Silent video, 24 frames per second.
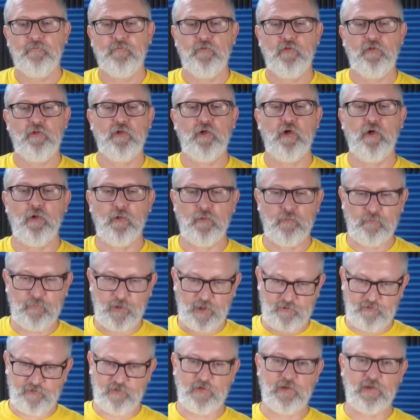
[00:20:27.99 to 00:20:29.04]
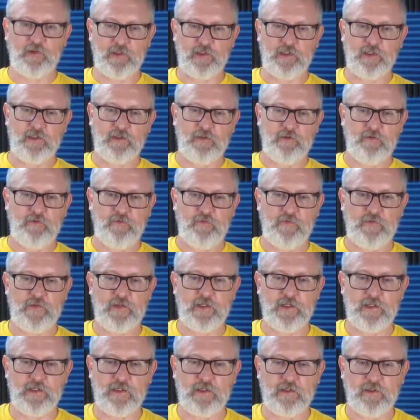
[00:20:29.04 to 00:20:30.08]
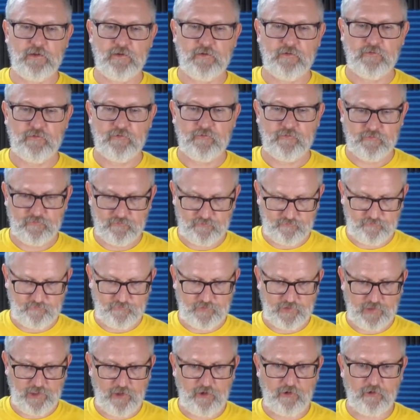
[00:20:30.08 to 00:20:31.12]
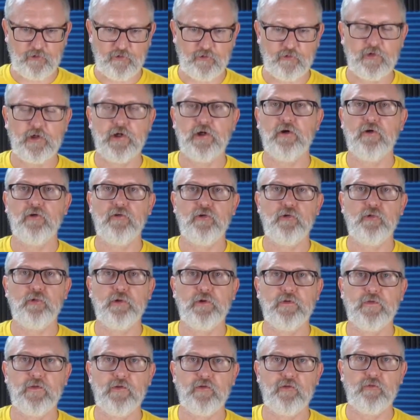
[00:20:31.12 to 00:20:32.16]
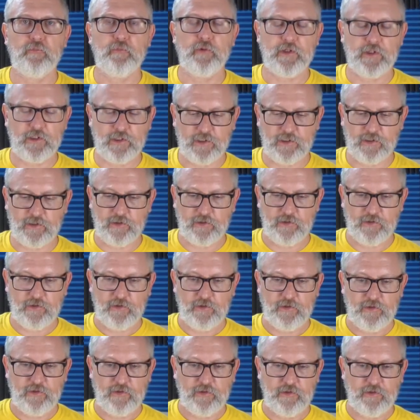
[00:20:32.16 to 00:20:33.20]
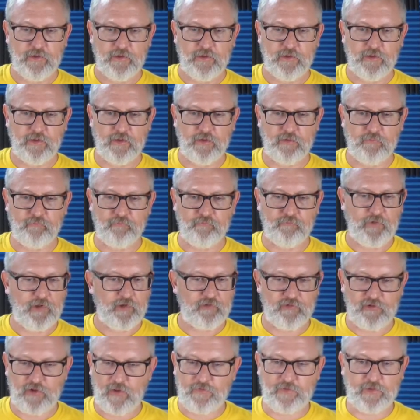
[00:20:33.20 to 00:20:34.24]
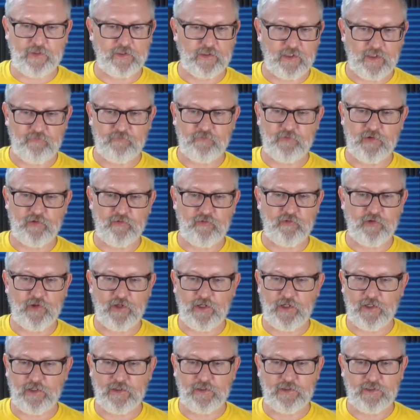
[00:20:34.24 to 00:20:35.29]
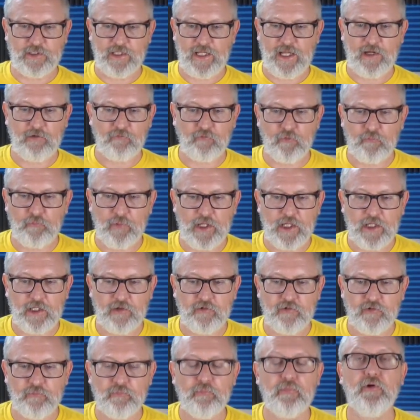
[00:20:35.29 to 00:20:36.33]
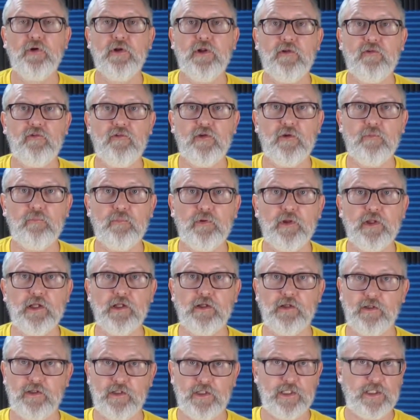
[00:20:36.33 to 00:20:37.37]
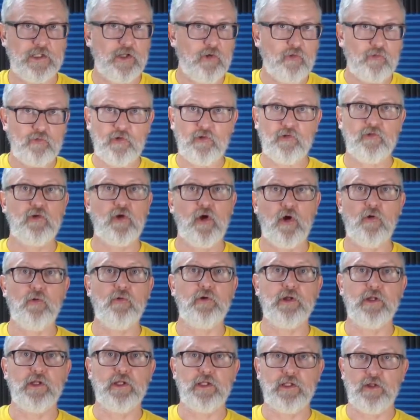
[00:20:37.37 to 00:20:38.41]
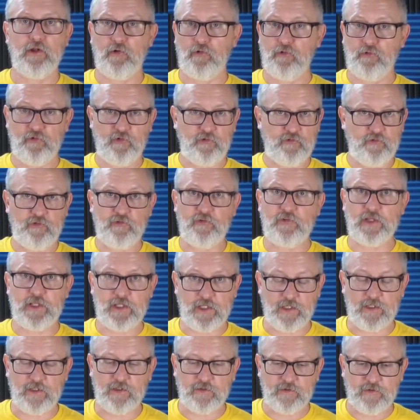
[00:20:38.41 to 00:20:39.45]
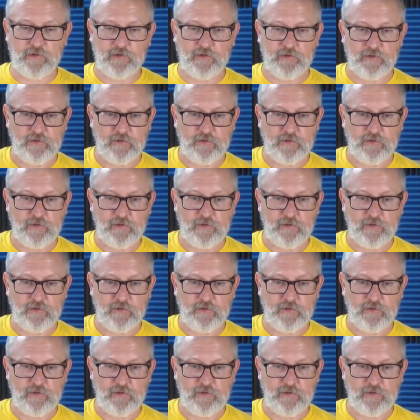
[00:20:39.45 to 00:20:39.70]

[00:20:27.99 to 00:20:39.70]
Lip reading: So basically, the character here doing the speaking has nothing left inside. Can't remain, to put it simply. He knows he's going. He knows this is the end.